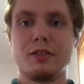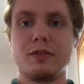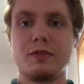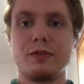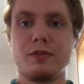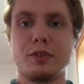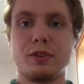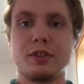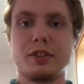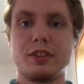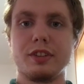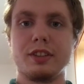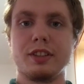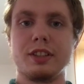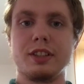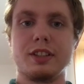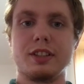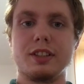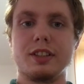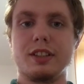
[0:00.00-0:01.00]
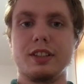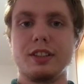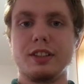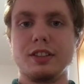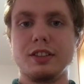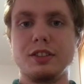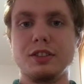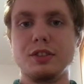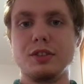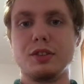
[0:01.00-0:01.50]
Fourthly,
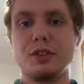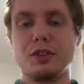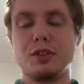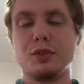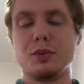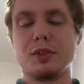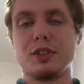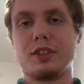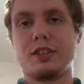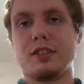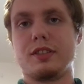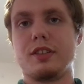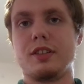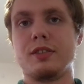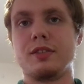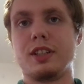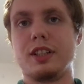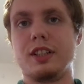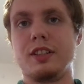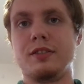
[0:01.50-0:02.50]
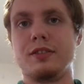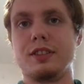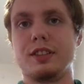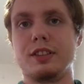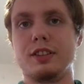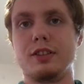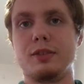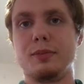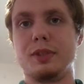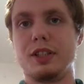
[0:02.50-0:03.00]
you want to arrive a
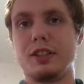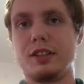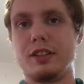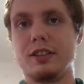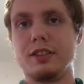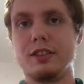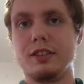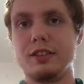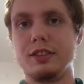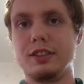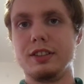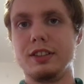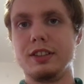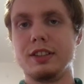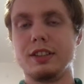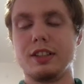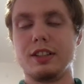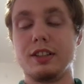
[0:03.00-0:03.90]
little bit early.